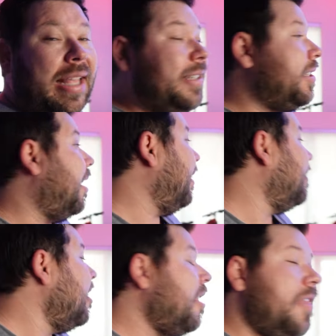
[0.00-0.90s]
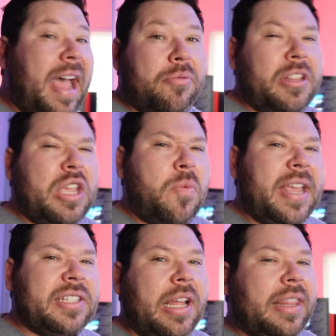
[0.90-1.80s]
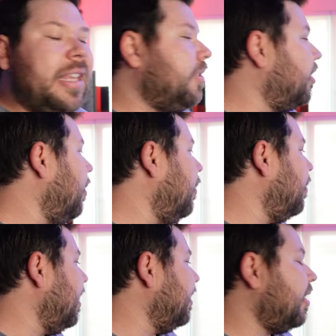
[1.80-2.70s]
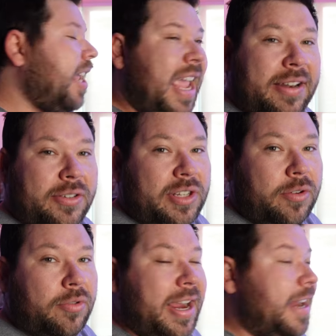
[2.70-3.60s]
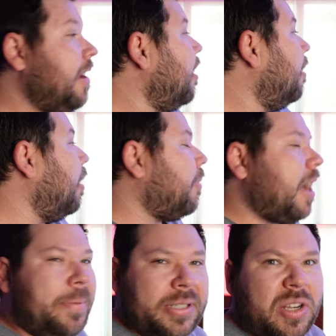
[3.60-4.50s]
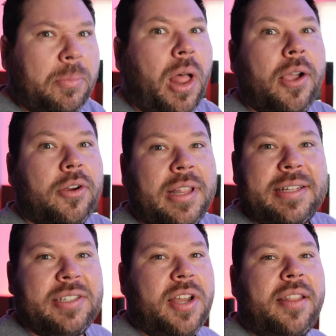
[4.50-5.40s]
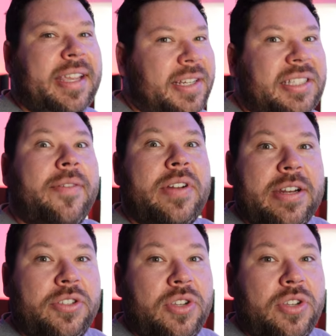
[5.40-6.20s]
lens on it. That really weighs nothing, so this handles it great. But when I put some longer lenses on, like a 70 to